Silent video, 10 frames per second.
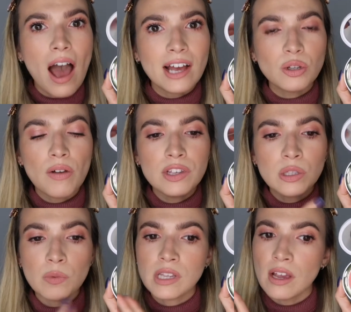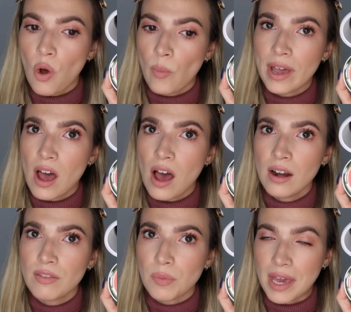I saw this and was like, oh my
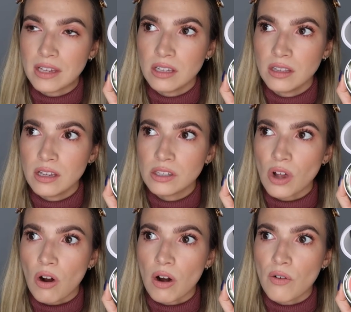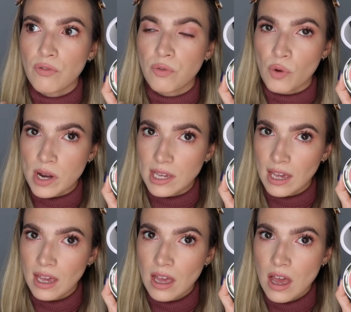god, the pinks in this are
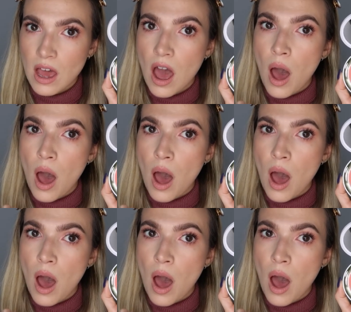freaking